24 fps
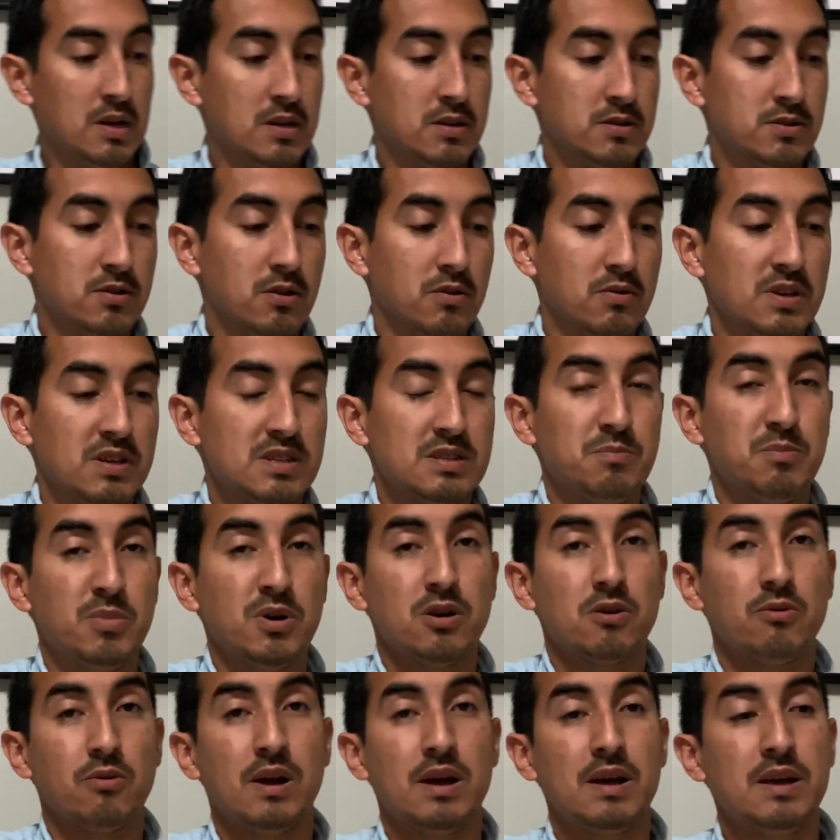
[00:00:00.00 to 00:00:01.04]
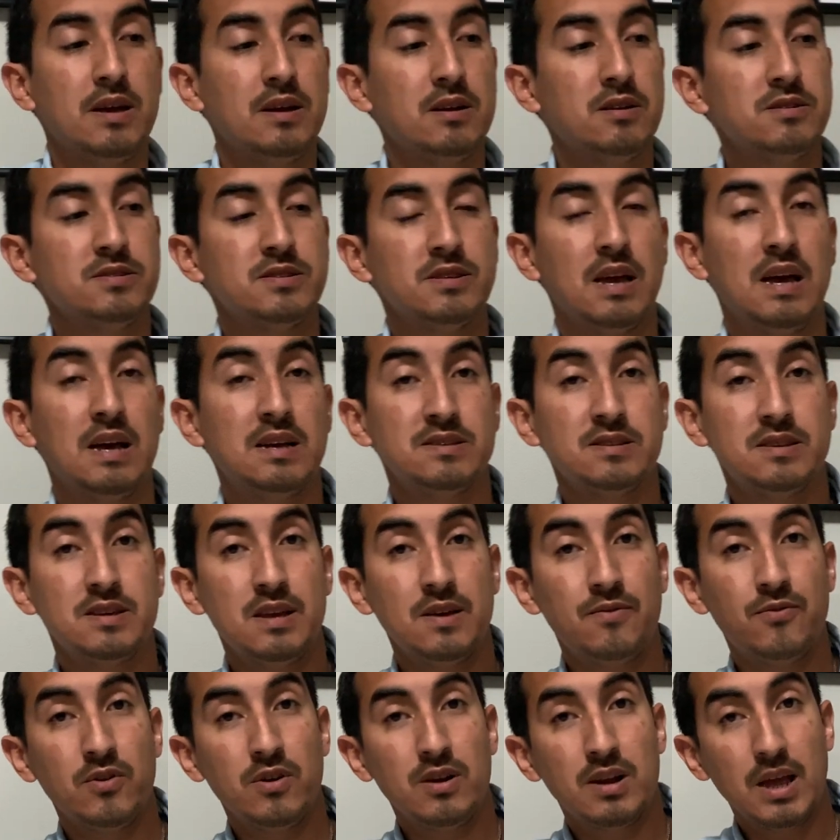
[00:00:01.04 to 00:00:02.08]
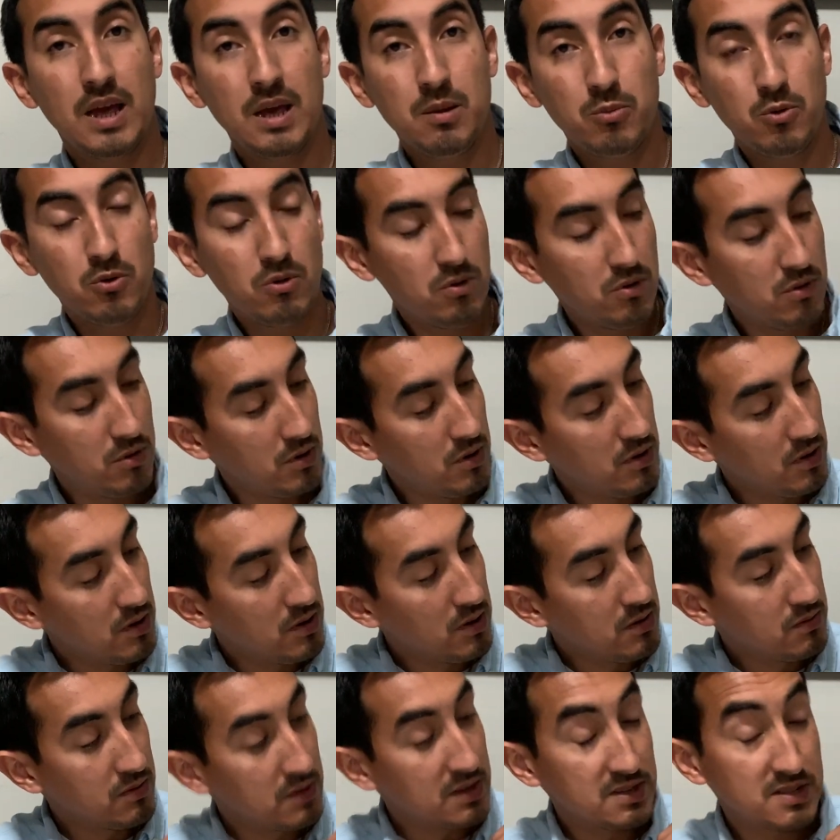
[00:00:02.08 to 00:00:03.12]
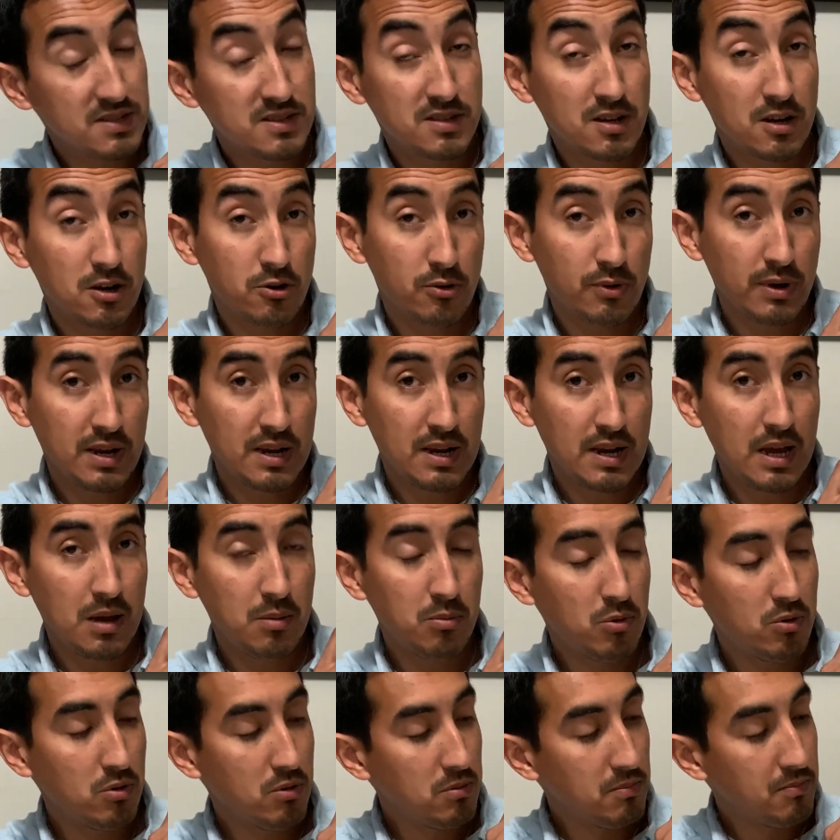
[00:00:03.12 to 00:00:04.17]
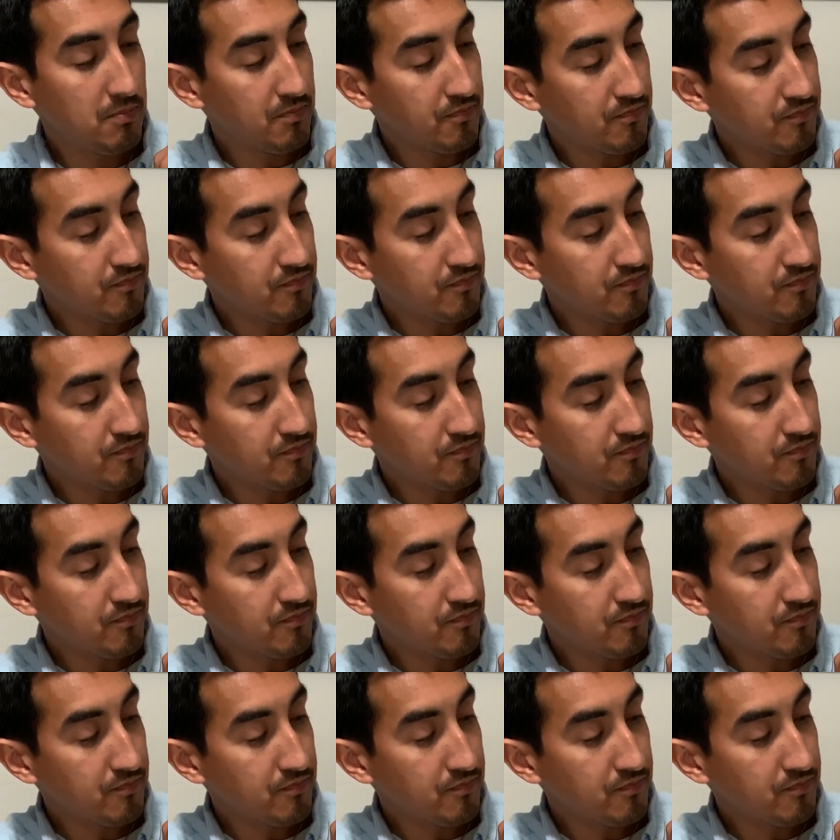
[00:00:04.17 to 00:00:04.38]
So this book right here has a different label. This is a green label.